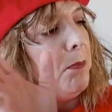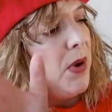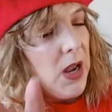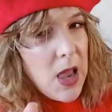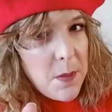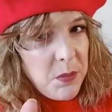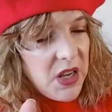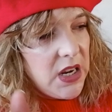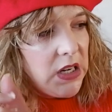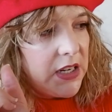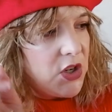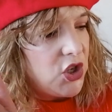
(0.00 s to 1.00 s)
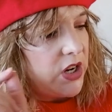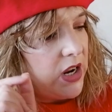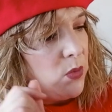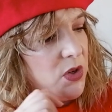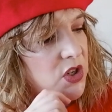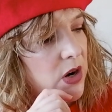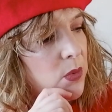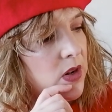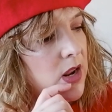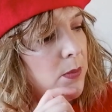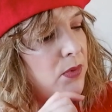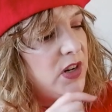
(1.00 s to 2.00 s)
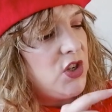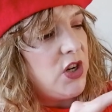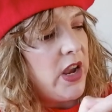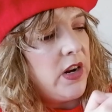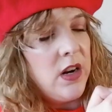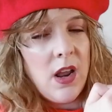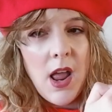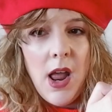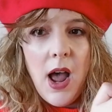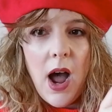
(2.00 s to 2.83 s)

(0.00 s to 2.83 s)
plum leaning shade, which I really appreciated.